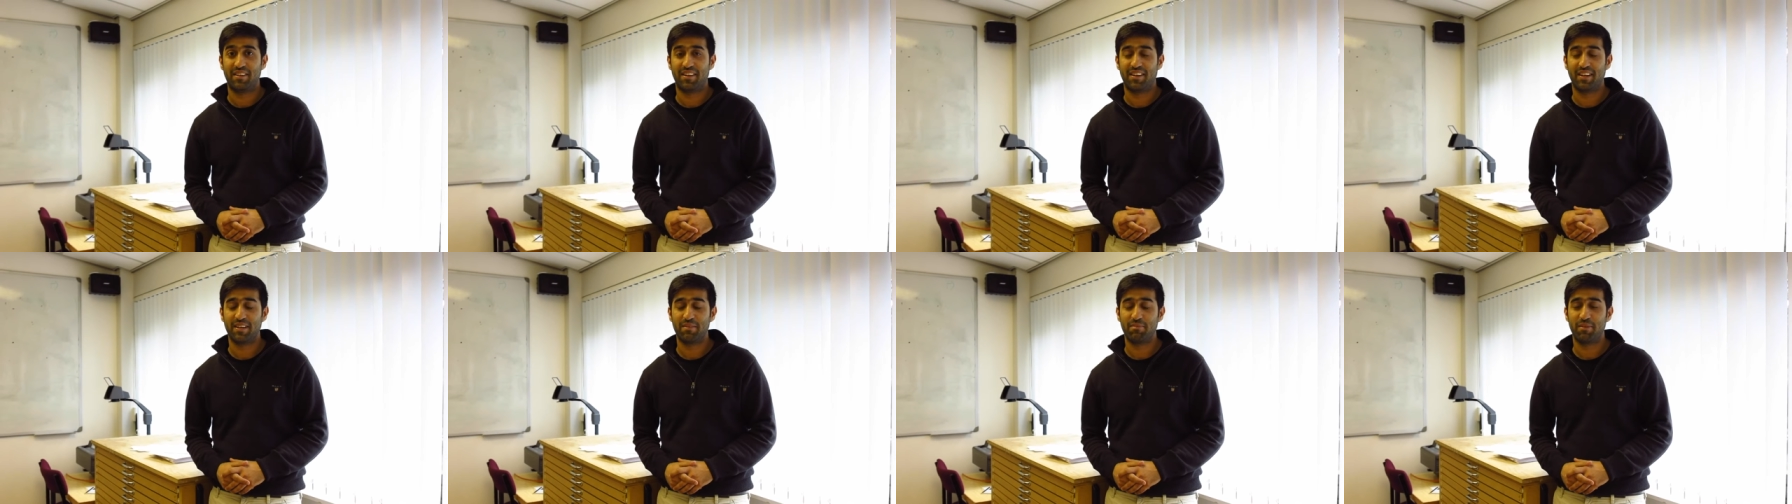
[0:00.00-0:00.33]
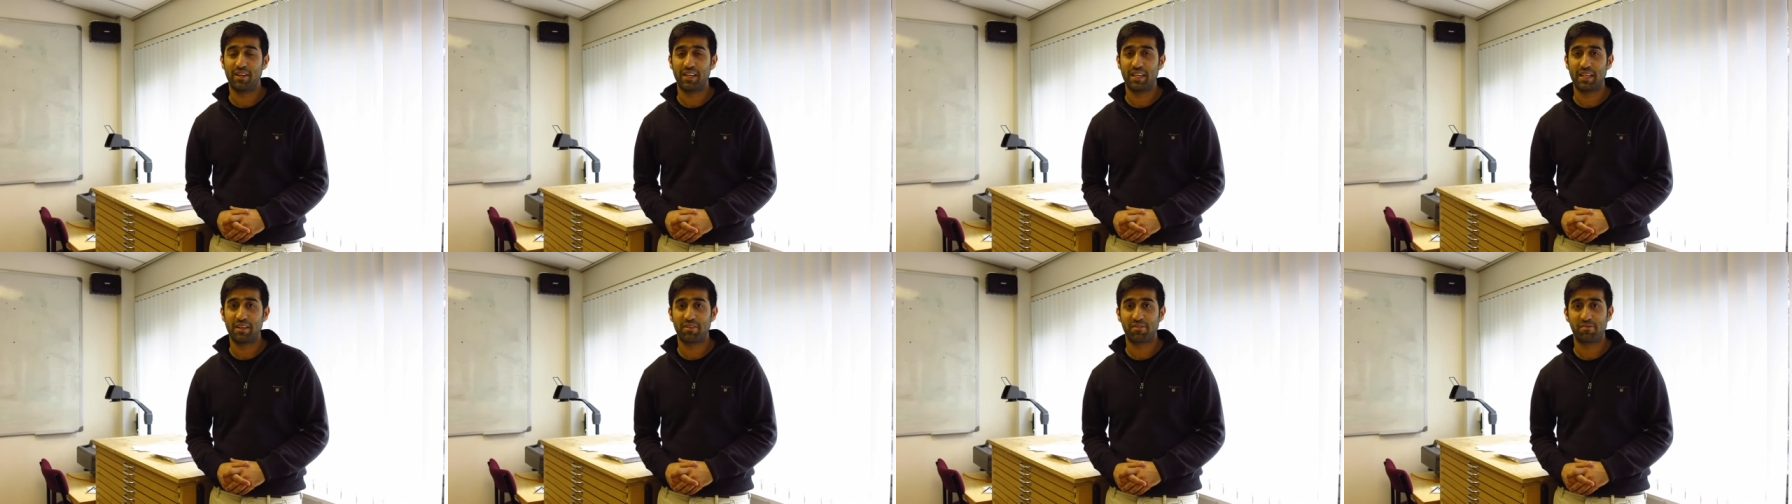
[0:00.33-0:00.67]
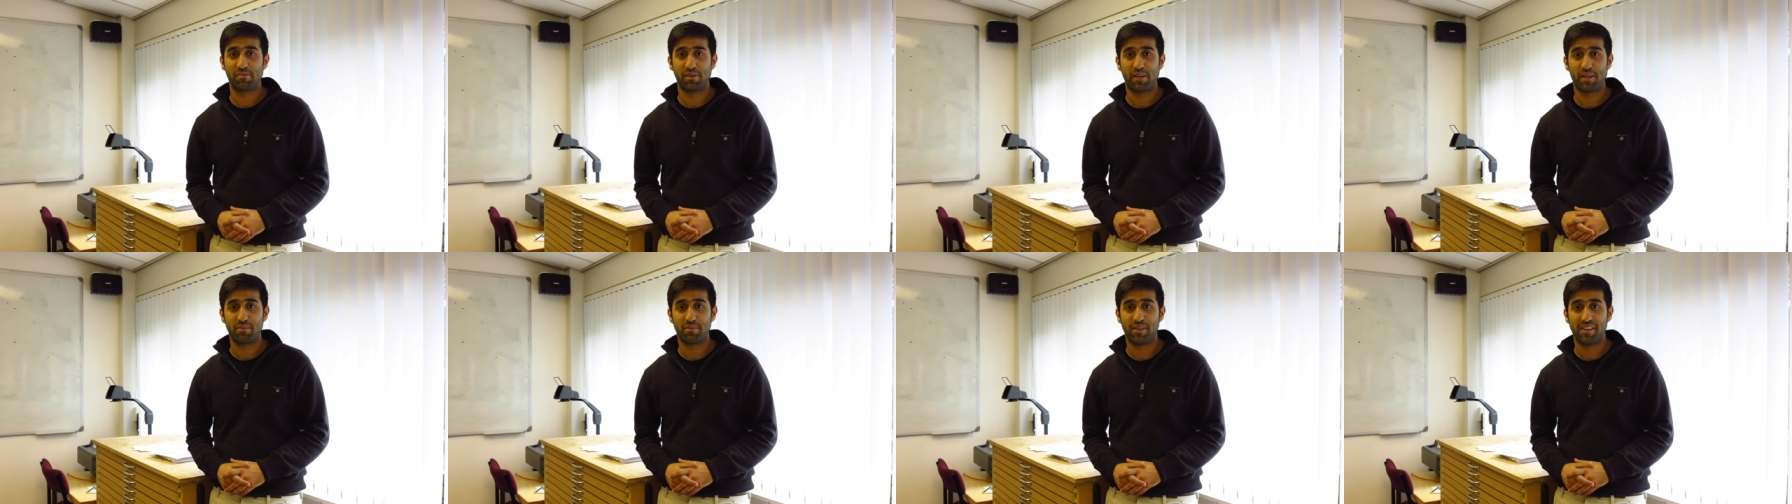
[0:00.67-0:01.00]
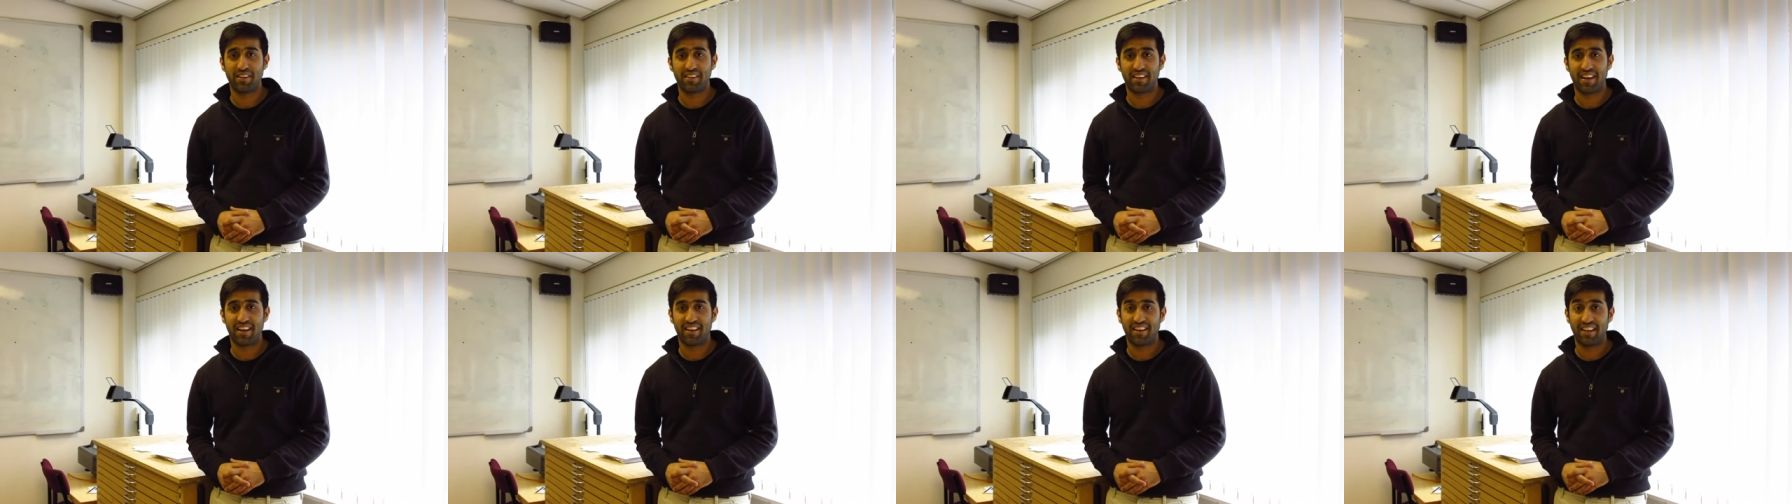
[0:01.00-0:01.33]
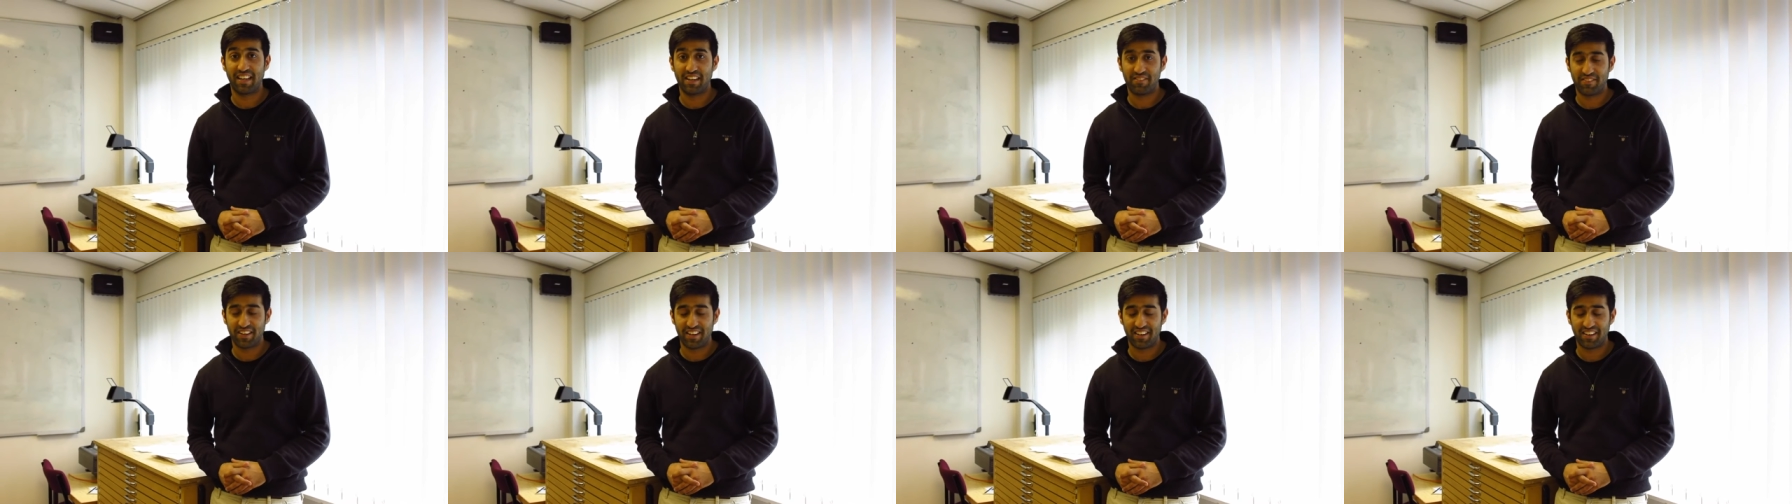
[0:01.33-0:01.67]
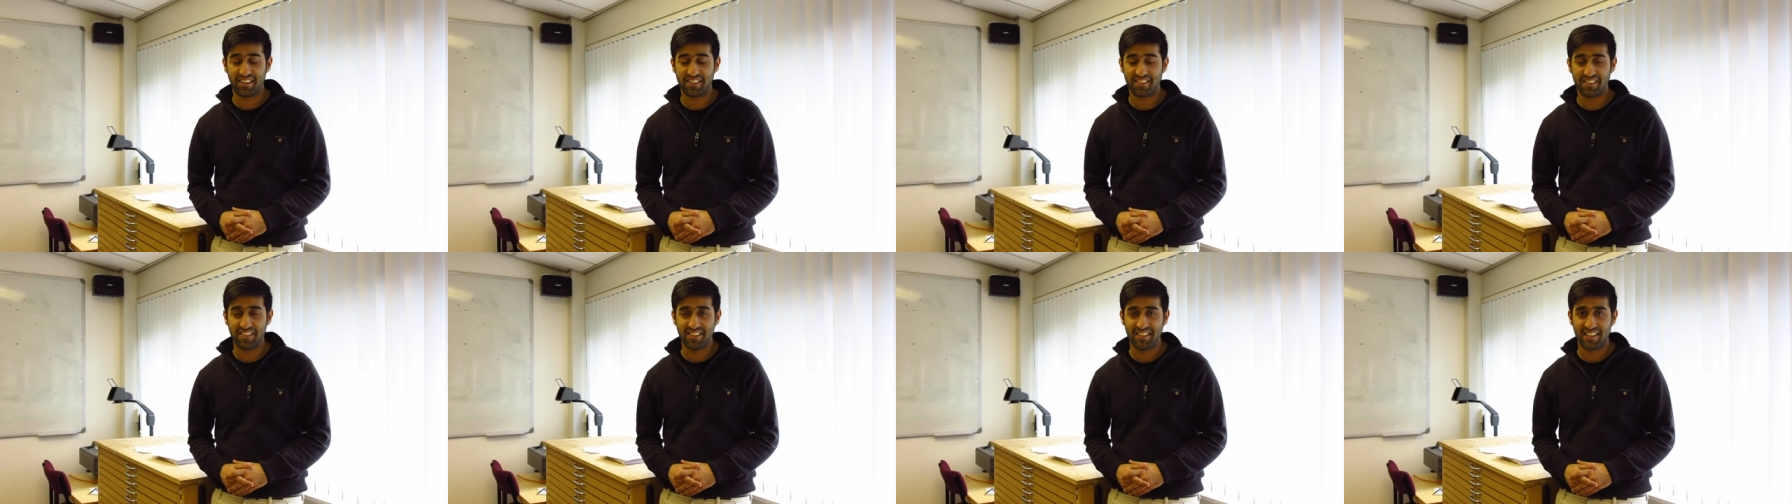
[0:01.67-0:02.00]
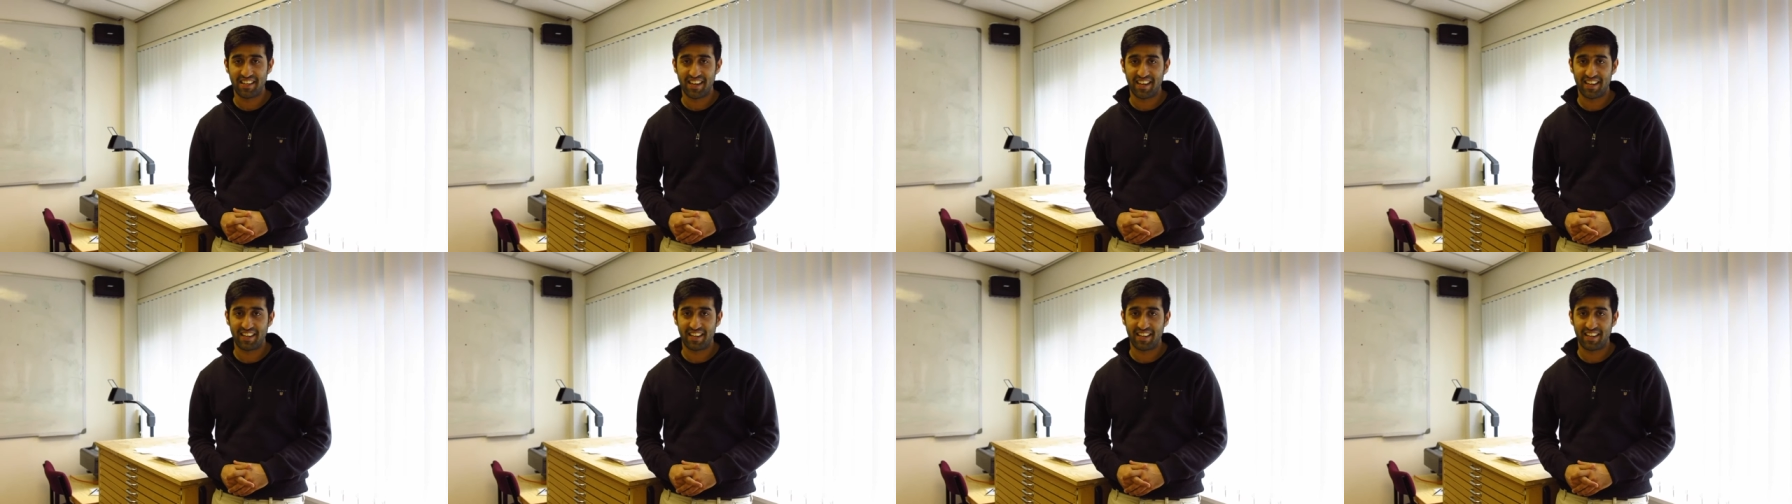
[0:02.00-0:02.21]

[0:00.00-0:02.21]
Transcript: Hi, my name is Mohammed and I live in London.